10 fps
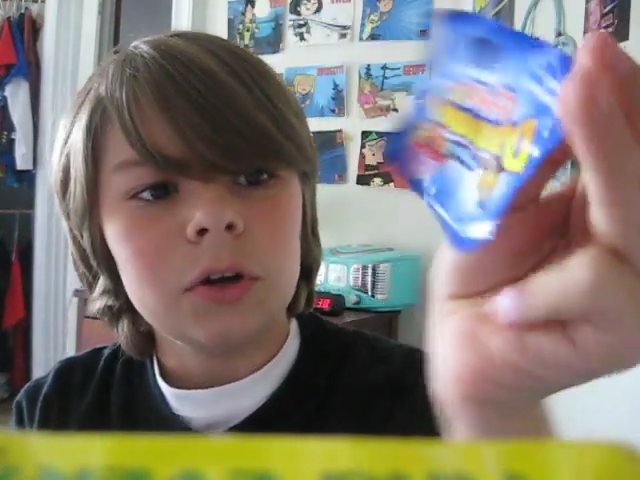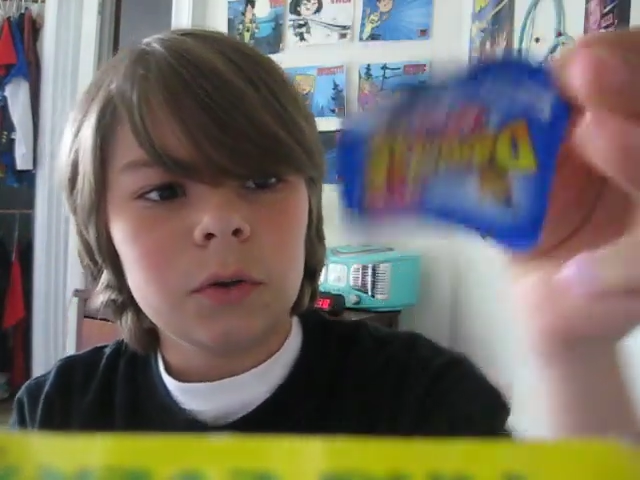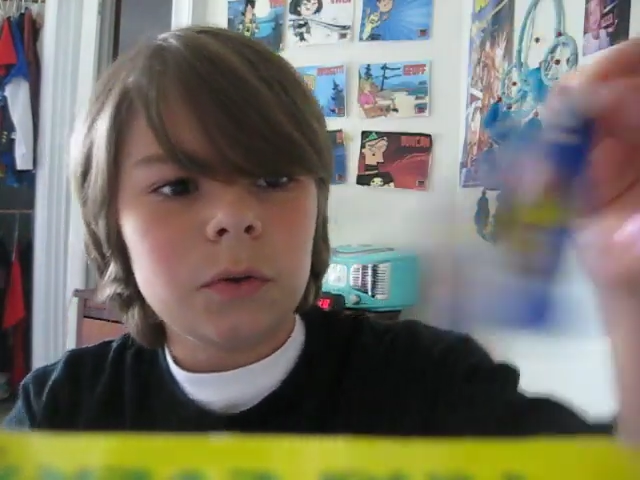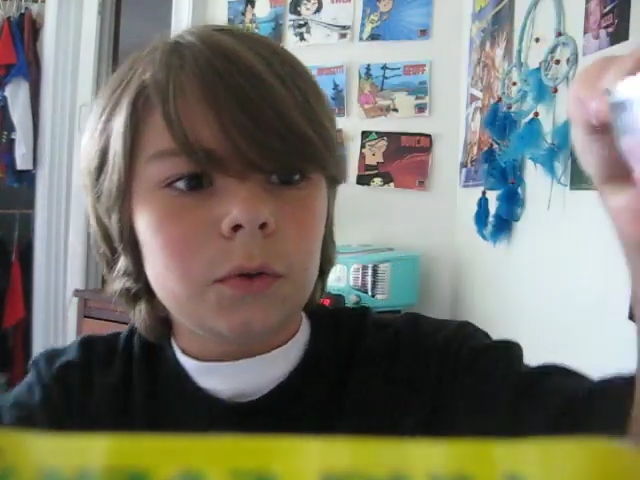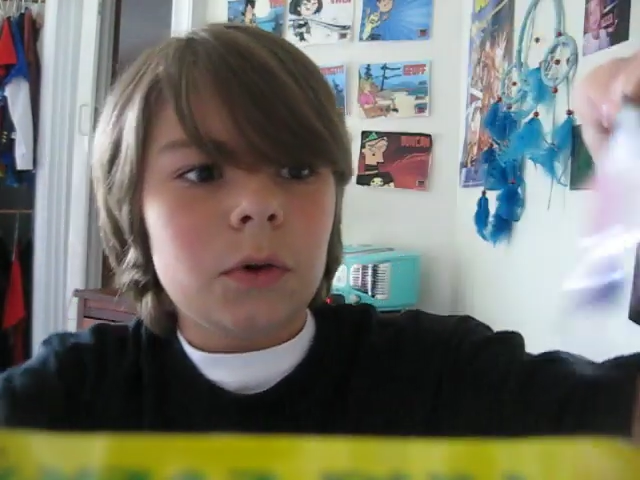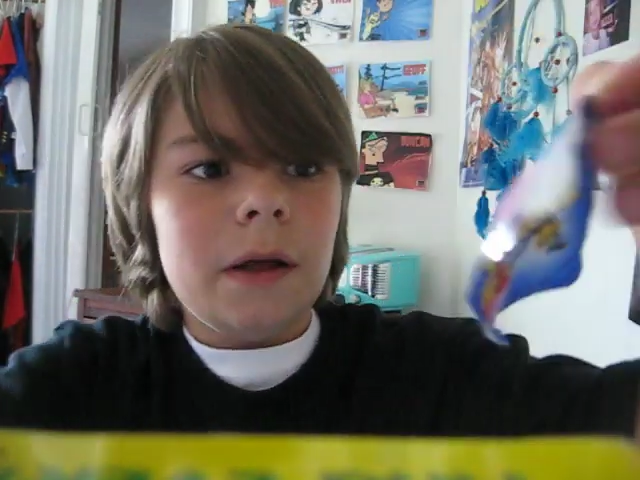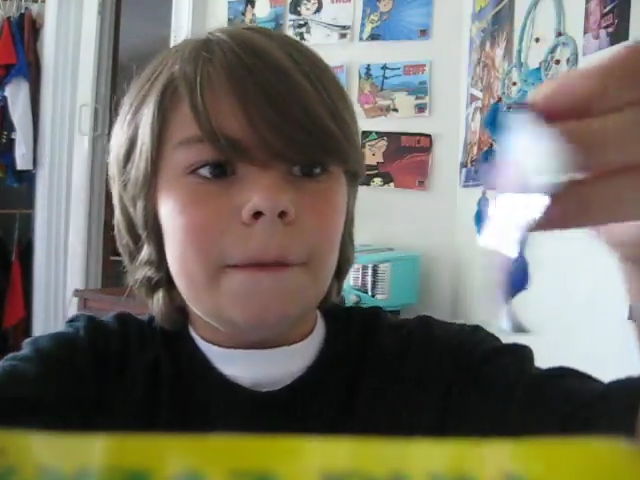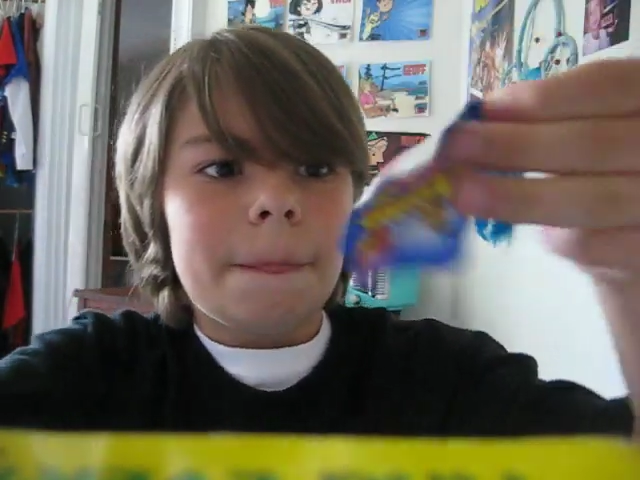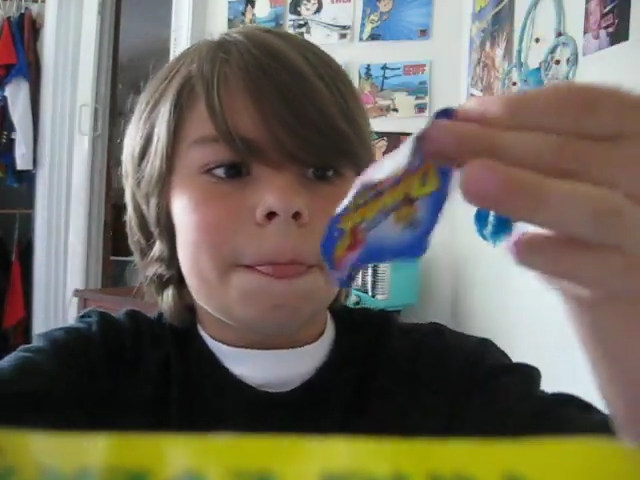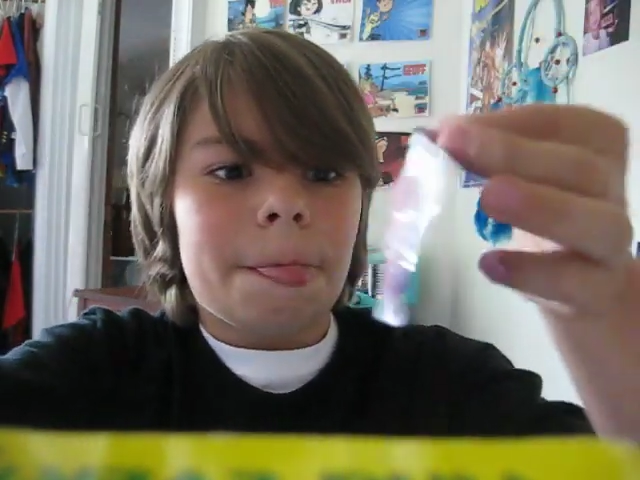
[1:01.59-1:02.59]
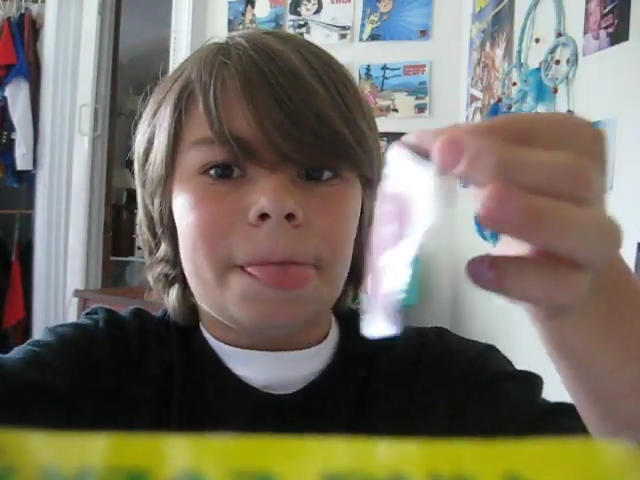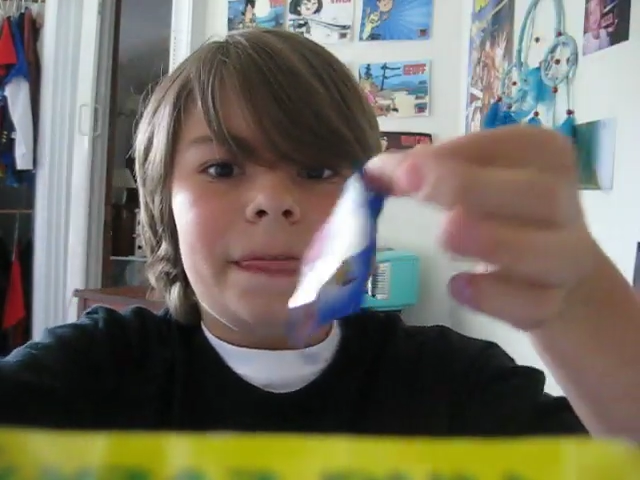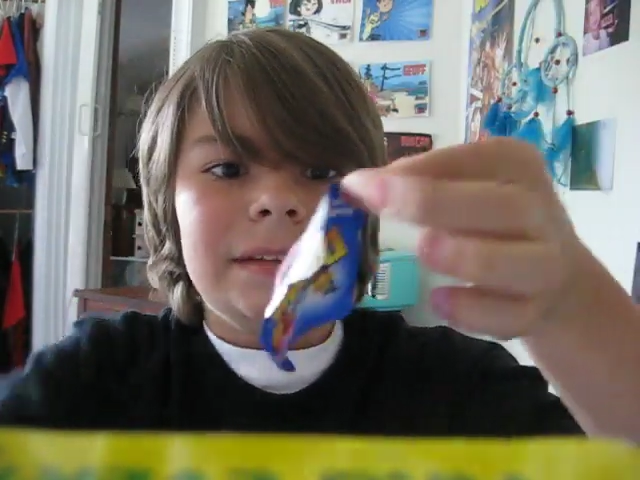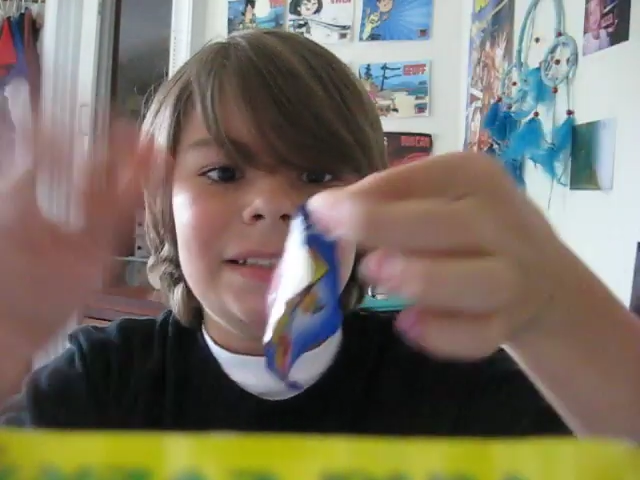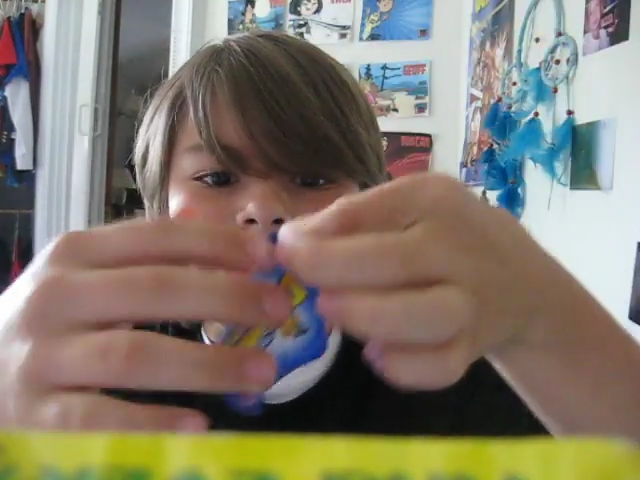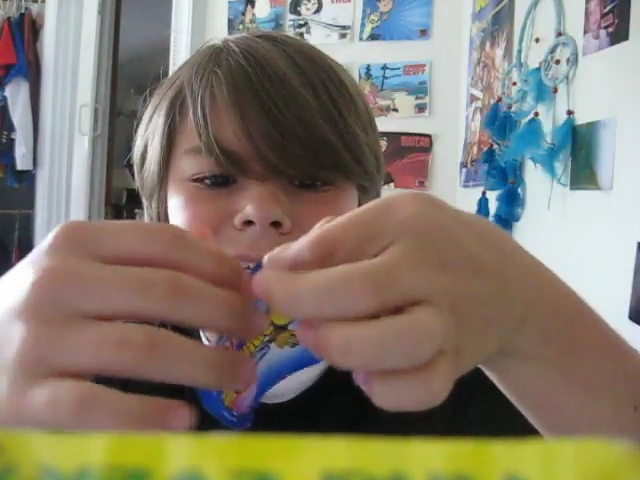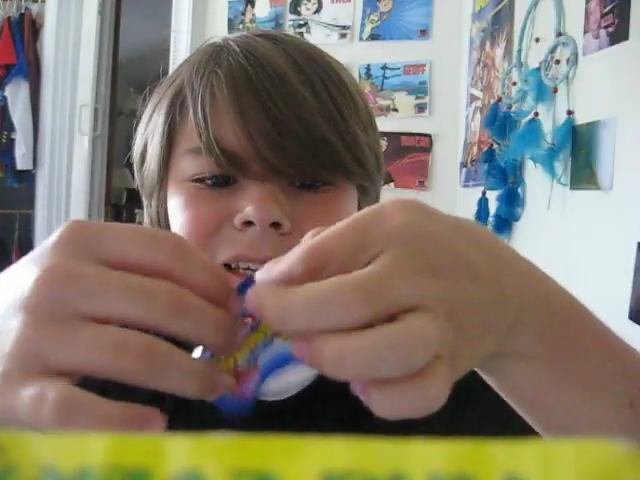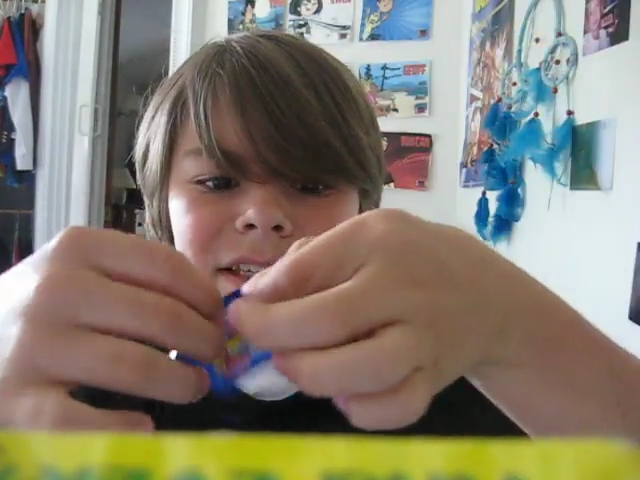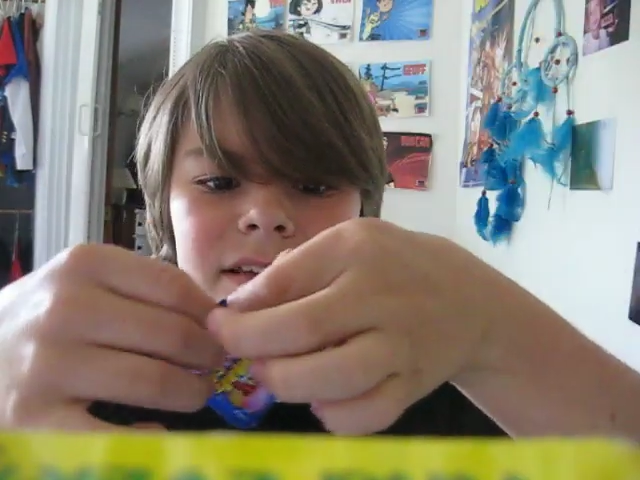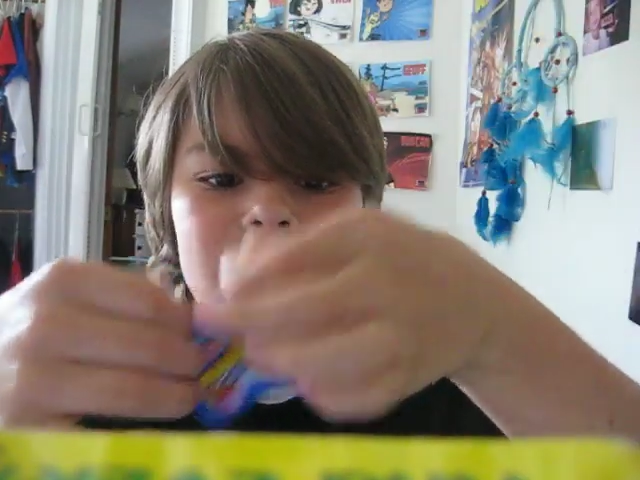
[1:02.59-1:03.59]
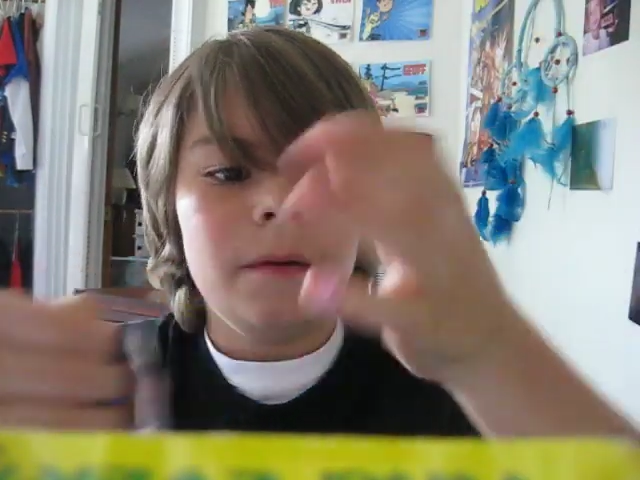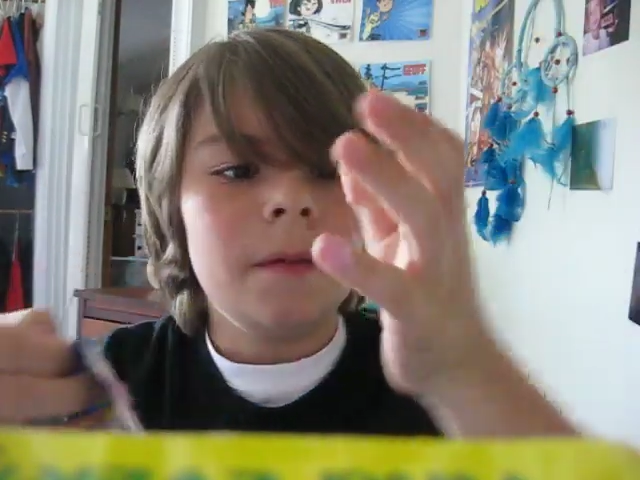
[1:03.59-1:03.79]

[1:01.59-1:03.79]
ooh, sticky.